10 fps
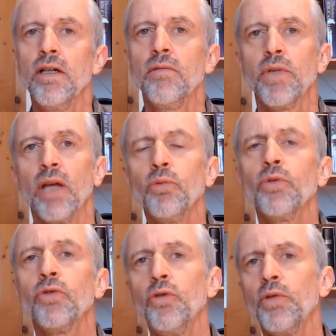But I
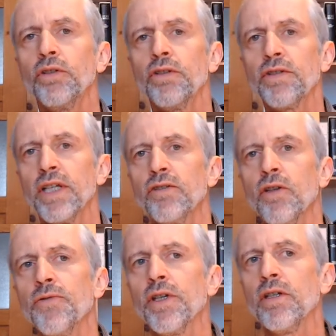do want to say
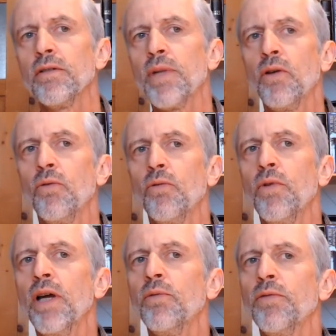something about
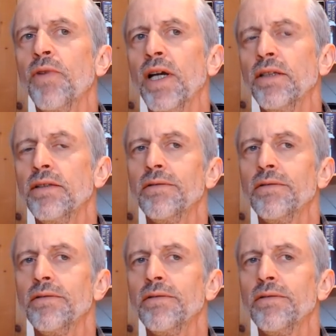where we find